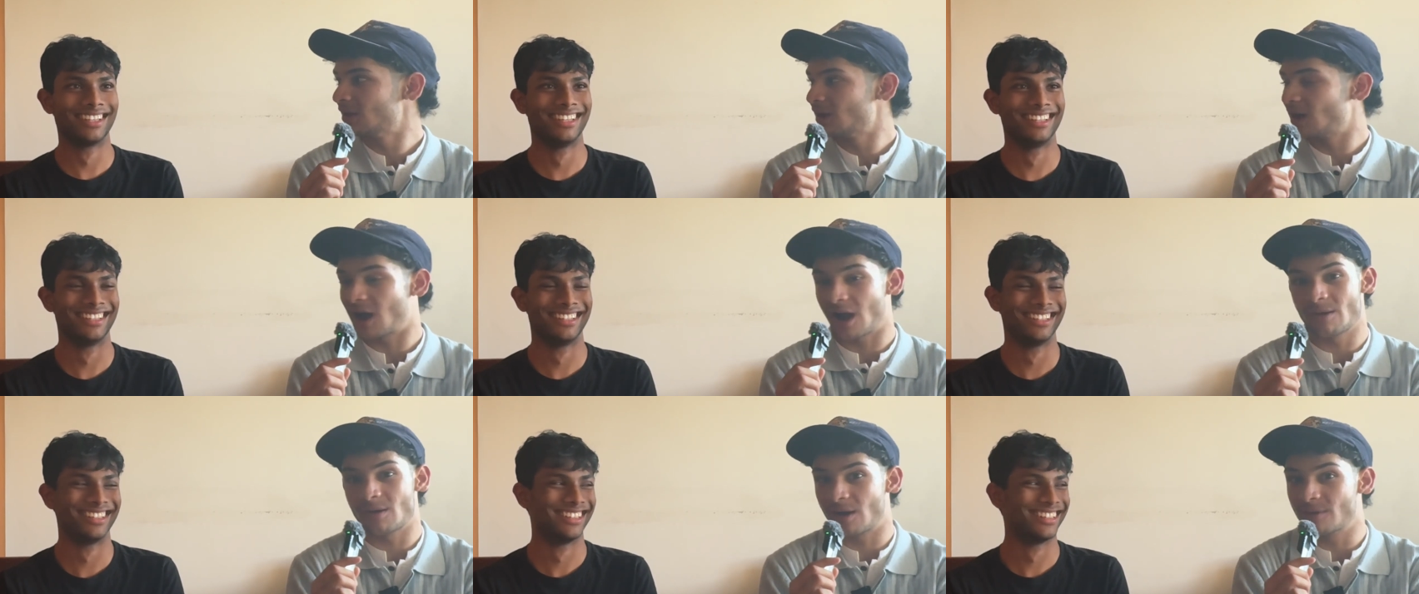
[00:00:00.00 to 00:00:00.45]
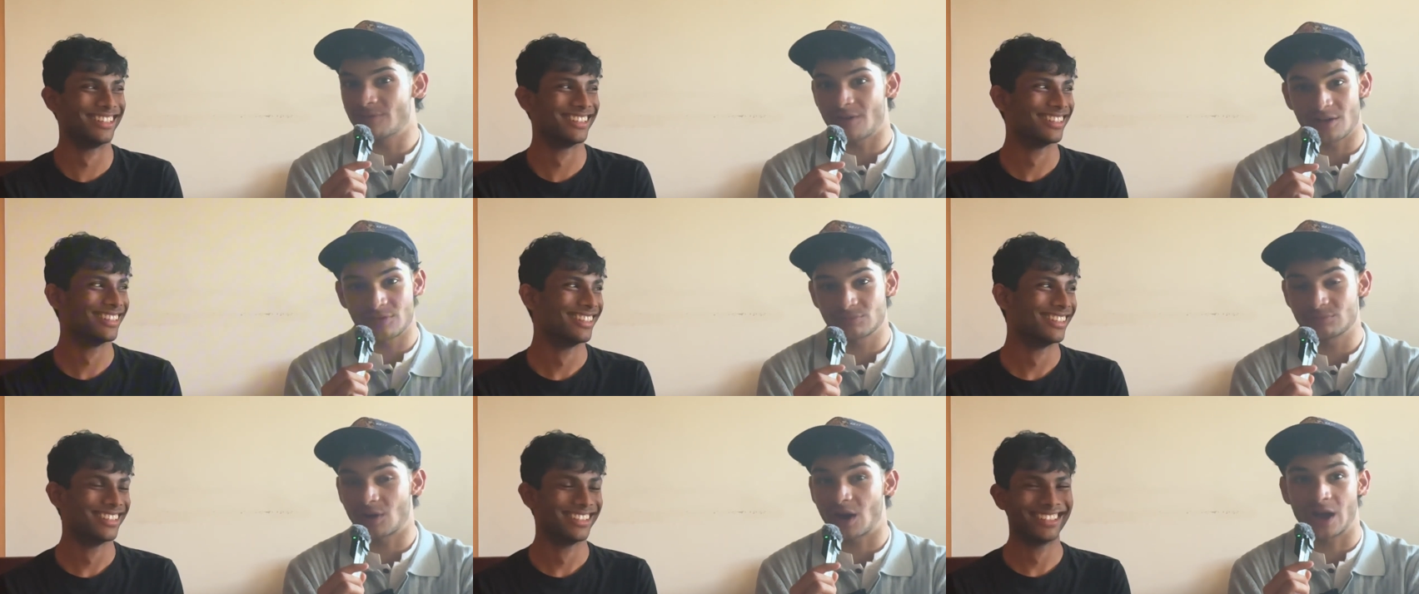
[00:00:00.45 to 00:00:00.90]
Speaker 1: I I, I,
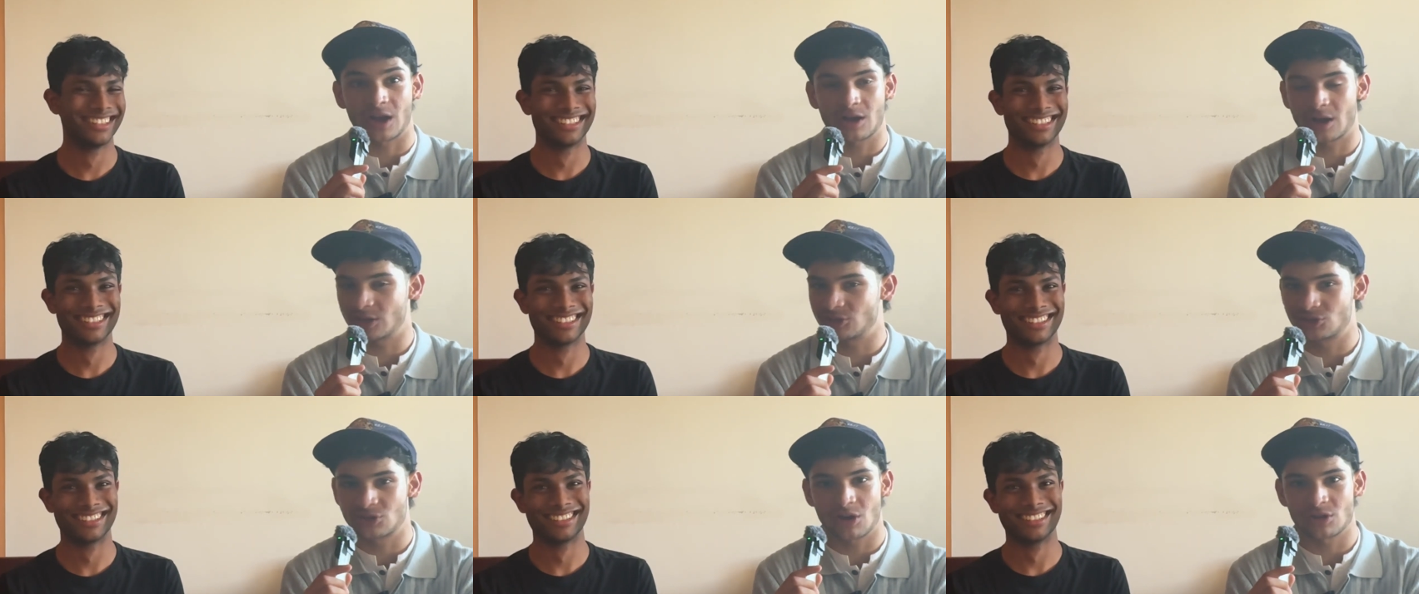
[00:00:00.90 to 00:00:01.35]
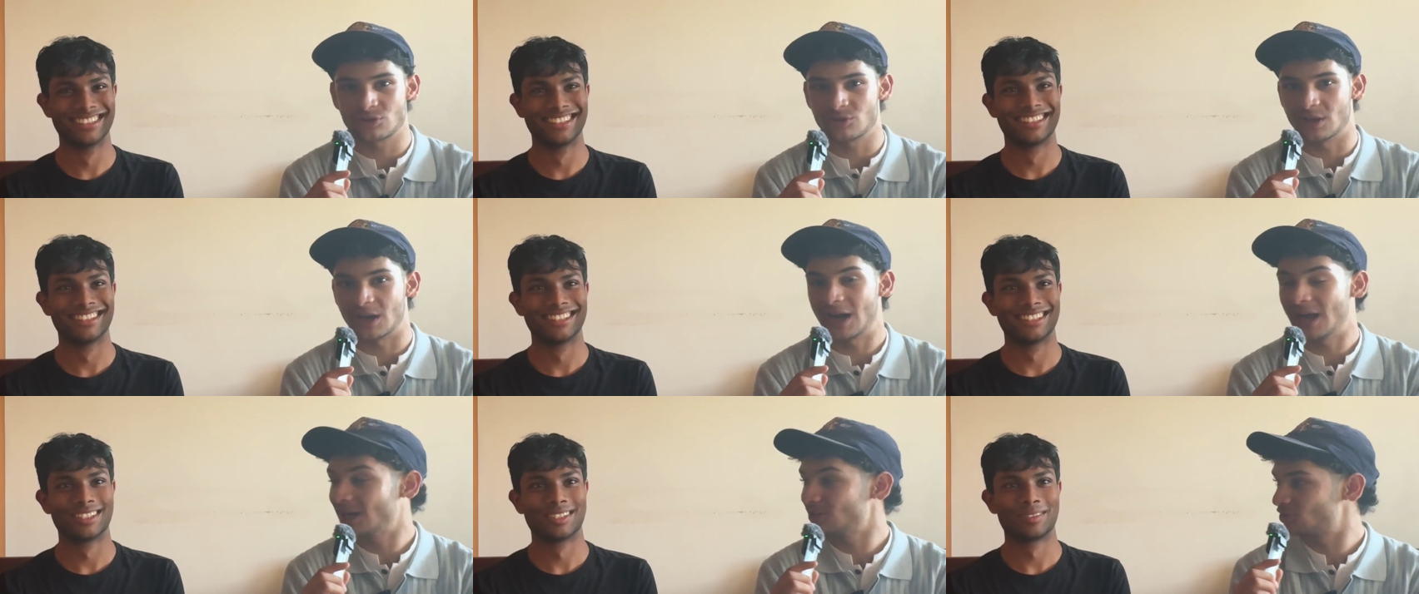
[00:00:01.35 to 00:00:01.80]
I just can't do it.
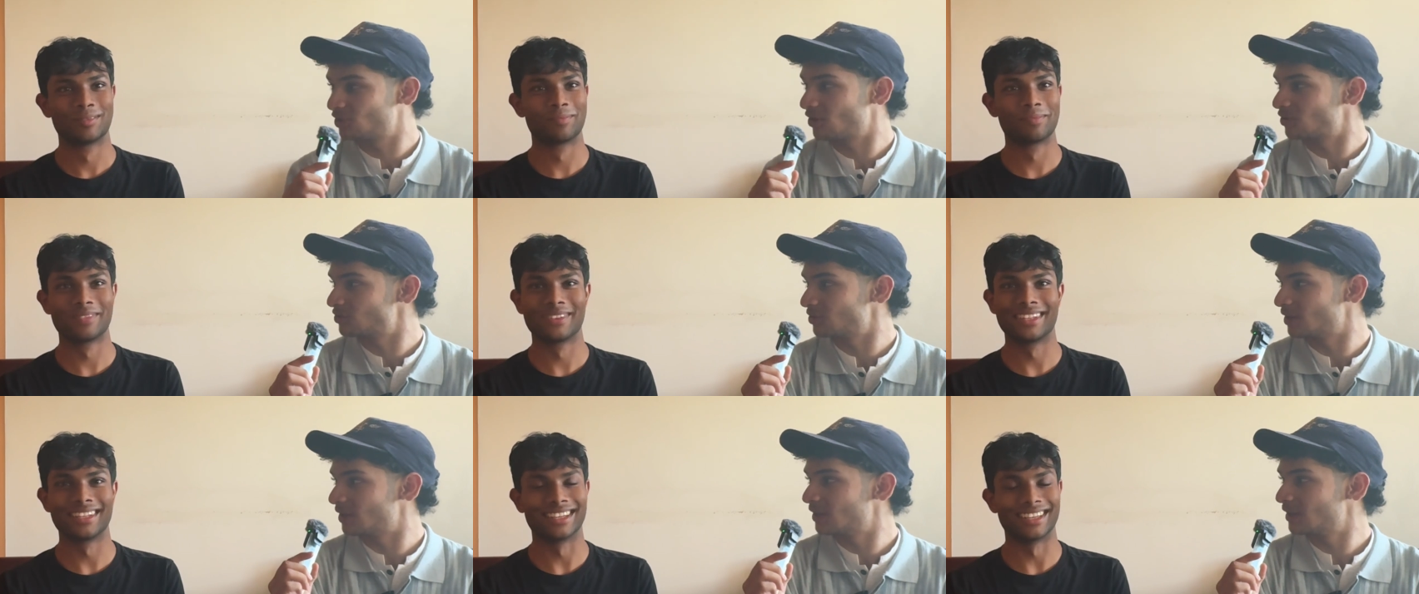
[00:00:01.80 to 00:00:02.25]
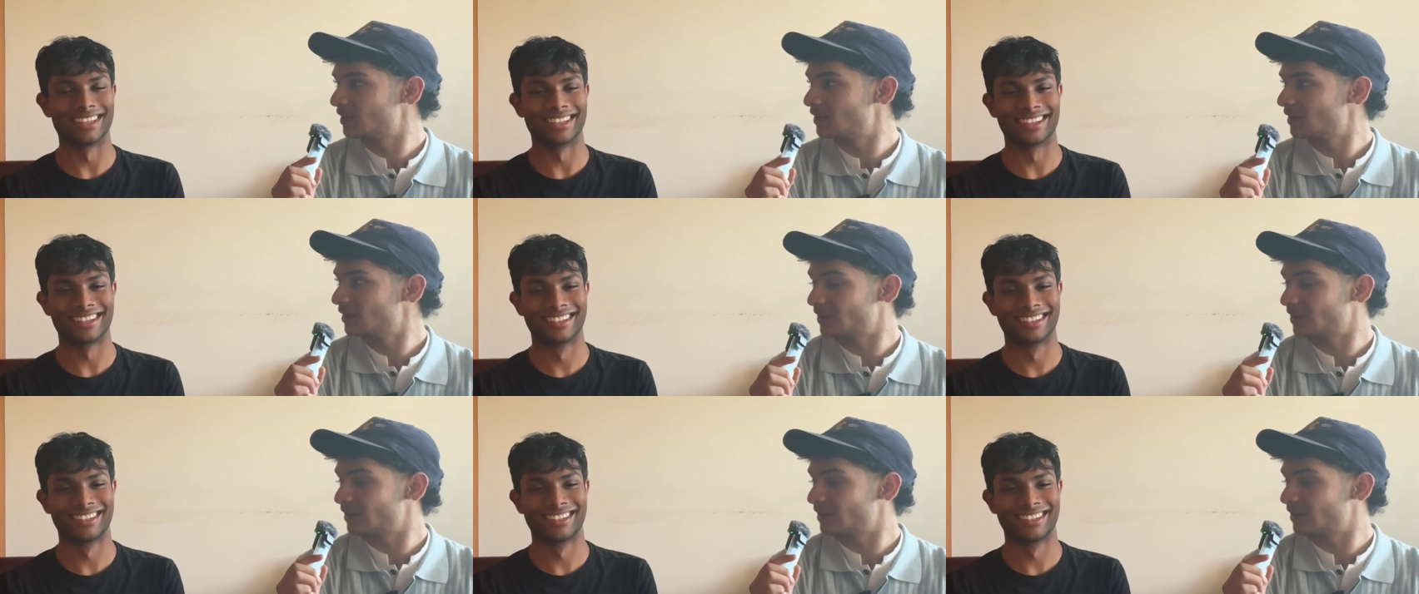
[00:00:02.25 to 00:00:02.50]
I actually can't do it. Yeah.